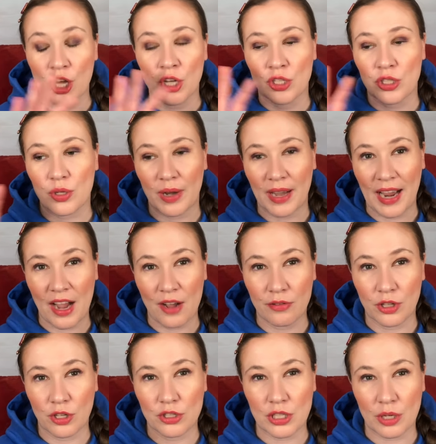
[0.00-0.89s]
So I have
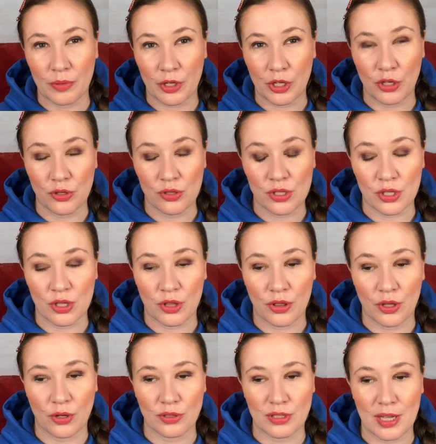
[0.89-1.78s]
those. I want to use
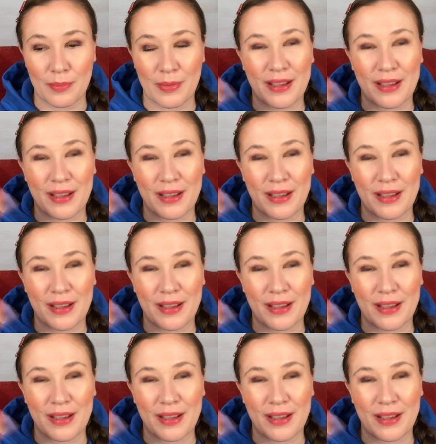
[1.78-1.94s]
those up.